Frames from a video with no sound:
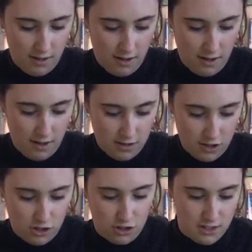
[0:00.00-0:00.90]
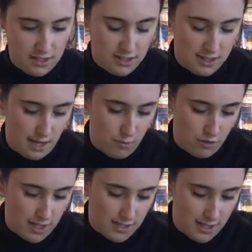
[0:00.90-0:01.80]
And just staple
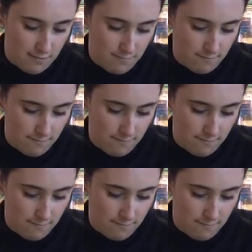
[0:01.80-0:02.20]
that down